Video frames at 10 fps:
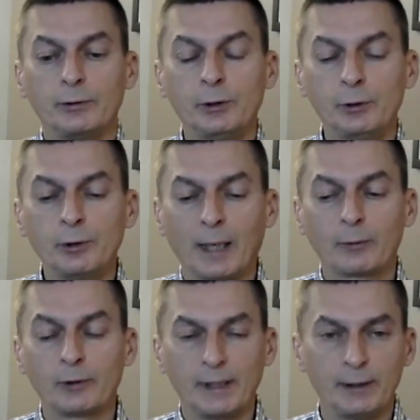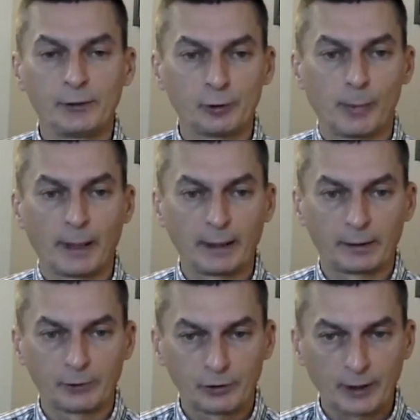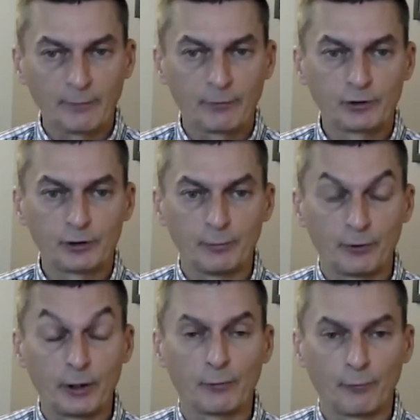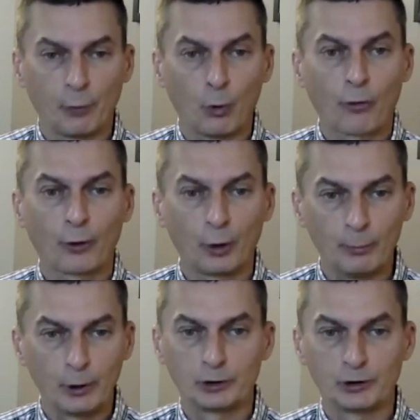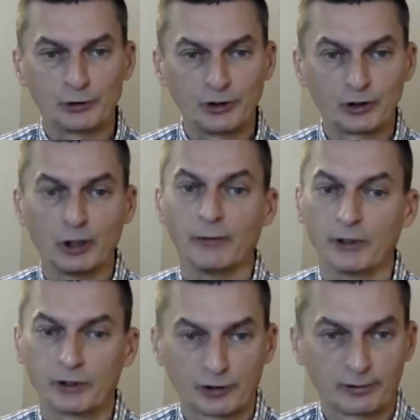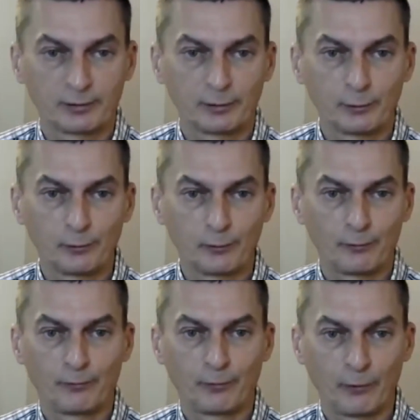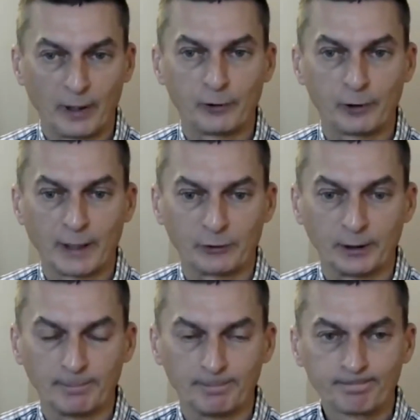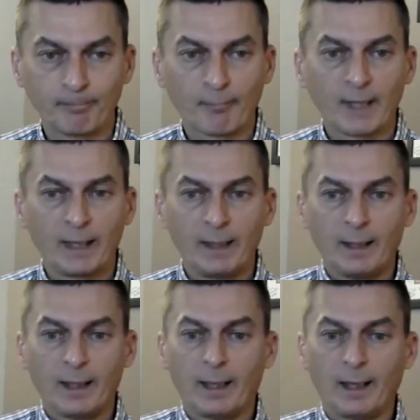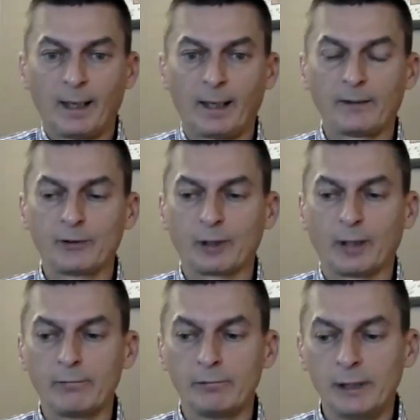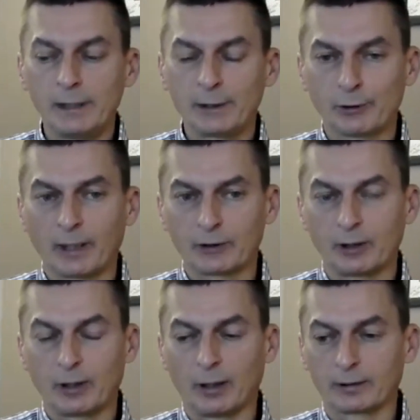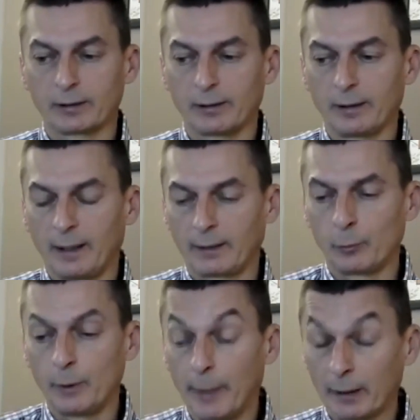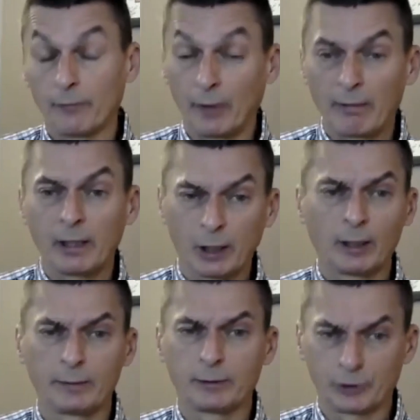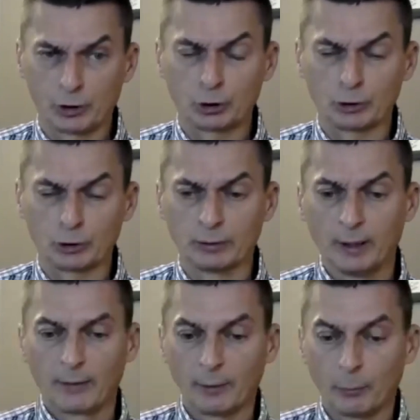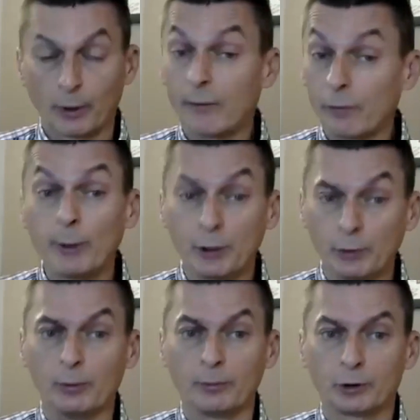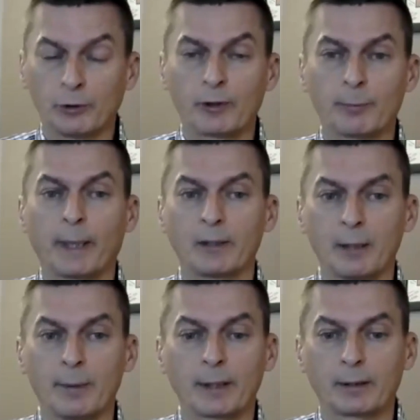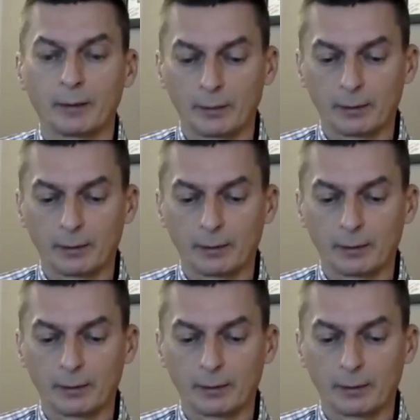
you now need to make Stamford Symphony the 4th emergency service for Fairfield County. And I really took that to heart. And we made a very early decision that whatever we do during the pandemic,